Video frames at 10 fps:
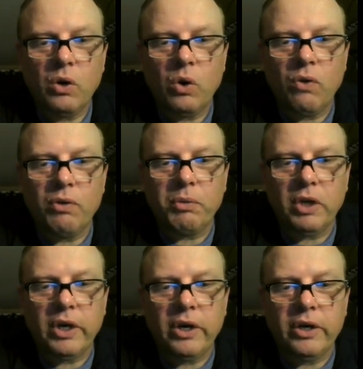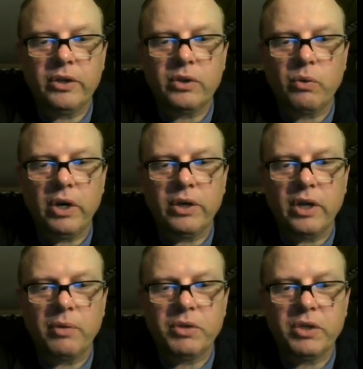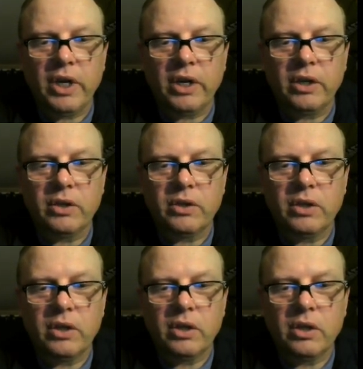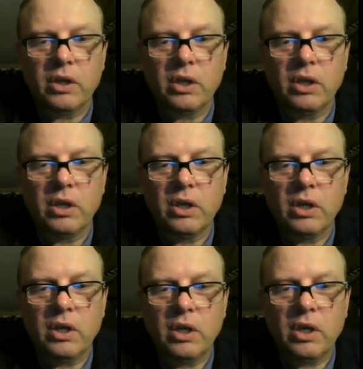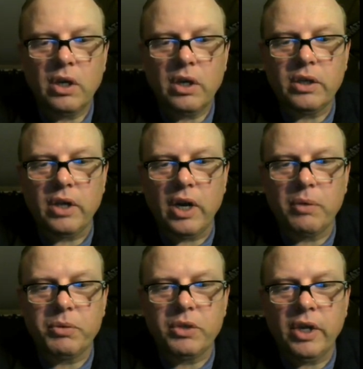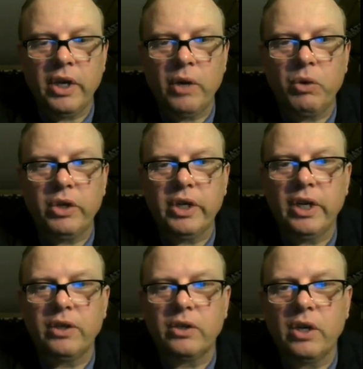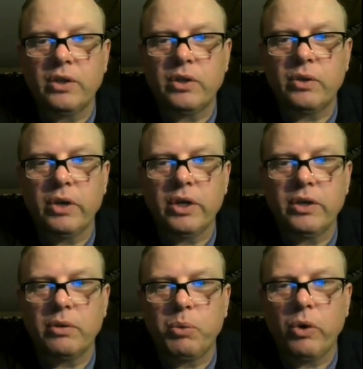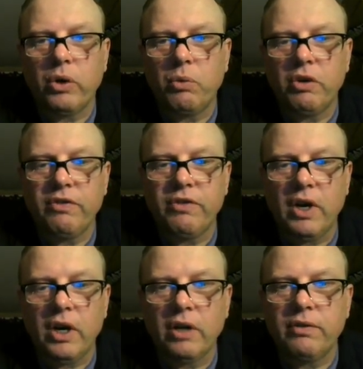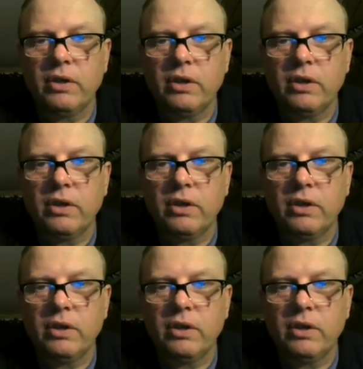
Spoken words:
over molarity squared times seconds times, and we're looking at this concentration of 0.015,